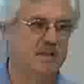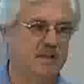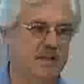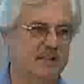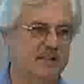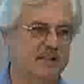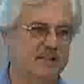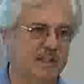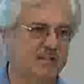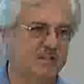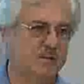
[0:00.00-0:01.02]
That doesn't
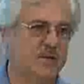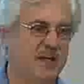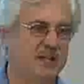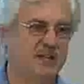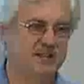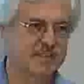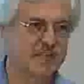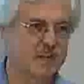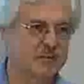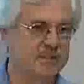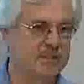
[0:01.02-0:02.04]
sound too bad,
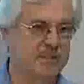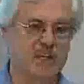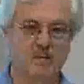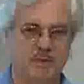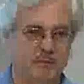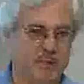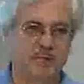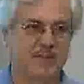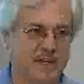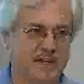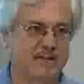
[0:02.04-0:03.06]
except that how many people
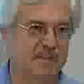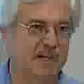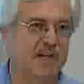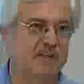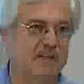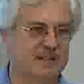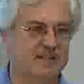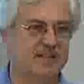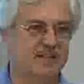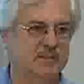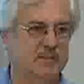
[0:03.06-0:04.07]
have a lot that's
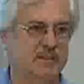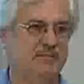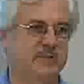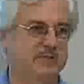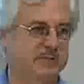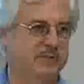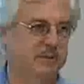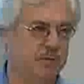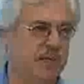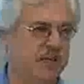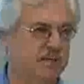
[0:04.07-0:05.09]
250 feet
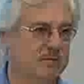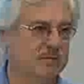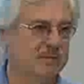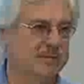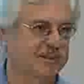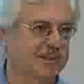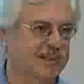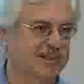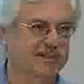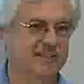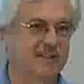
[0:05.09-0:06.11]
wide,
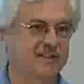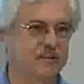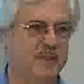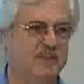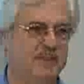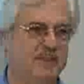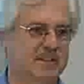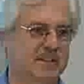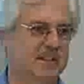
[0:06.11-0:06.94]
okay, in all dimensions.